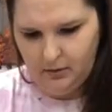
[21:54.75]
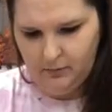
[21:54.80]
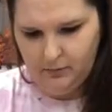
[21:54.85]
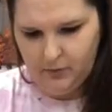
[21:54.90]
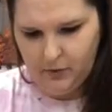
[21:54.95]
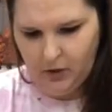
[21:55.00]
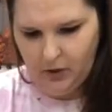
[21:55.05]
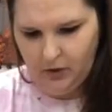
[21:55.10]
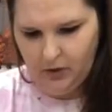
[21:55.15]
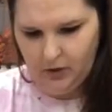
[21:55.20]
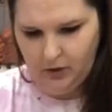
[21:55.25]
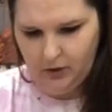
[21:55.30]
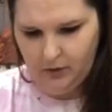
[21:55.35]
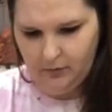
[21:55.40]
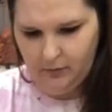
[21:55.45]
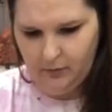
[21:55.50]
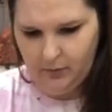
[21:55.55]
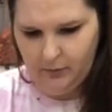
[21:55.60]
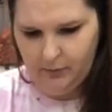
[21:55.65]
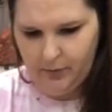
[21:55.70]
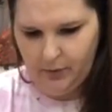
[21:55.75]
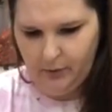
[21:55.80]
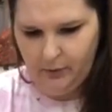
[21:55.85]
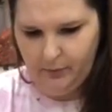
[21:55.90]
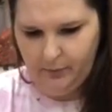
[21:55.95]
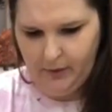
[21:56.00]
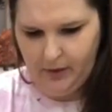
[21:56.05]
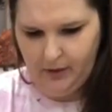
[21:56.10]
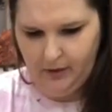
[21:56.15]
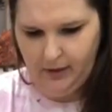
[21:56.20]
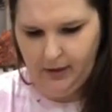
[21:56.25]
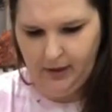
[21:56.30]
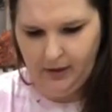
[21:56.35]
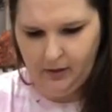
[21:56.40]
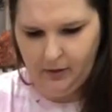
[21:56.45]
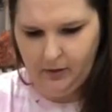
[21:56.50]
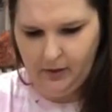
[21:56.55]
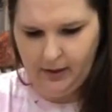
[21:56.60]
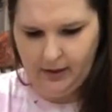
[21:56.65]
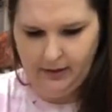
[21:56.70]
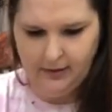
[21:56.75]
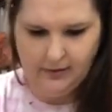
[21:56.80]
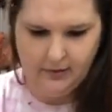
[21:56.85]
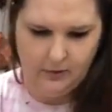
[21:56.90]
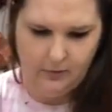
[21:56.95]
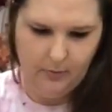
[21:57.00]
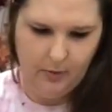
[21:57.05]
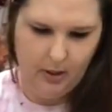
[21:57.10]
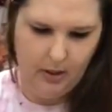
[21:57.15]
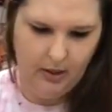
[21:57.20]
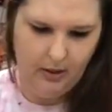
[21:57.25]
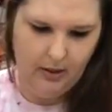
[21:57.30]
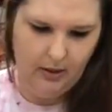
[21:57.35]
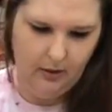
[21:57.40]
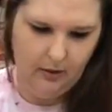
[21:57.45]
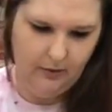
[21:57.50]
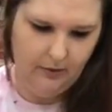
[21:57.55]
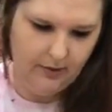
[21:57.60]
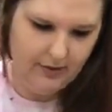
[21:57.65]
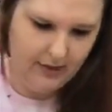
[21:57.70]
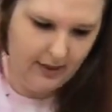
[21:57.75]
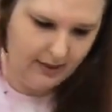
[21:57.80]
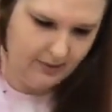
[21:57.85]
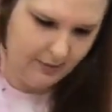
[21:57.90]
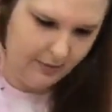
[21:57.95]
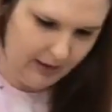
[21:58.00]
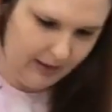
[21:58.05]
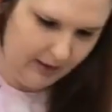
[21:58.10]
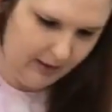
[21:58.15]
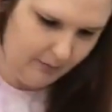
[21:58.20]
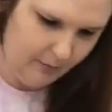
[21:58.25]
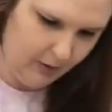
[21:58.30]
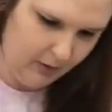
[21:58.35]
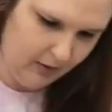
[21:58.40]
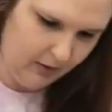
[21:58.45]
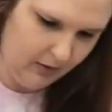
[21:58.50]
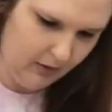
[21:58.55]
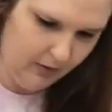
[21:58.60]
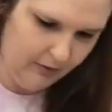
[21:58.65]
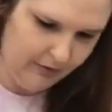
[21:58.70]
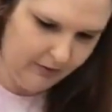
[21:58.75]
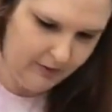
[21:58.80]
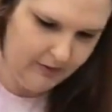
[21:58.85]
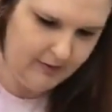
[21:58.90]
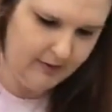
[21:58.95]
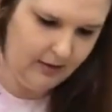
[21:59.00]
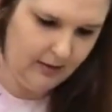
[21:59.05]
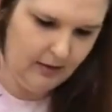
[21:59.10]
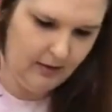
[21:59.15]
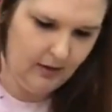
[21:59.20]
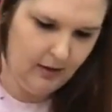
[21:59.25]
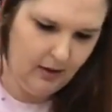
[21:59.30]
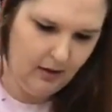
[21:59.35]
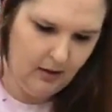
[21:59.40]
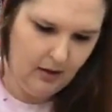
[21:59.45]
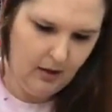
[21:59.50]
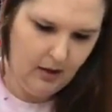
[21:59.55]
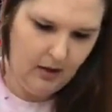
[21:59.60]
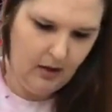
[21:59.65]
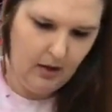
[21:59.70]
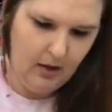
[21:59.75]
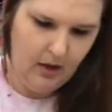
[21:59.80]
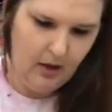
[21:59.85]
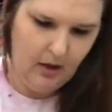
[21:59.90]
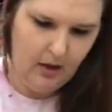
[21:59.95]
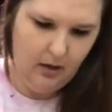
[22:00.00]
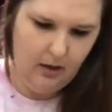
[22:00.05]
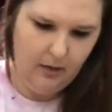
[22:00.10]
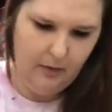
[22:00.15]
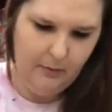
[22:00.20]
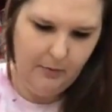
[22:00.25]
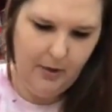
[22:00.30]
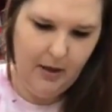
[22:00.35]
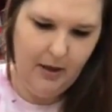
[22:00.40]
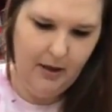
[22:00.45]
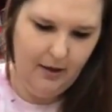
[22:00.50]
daughter would both be like, okay, these are mine now. This has my name on it, obviously. And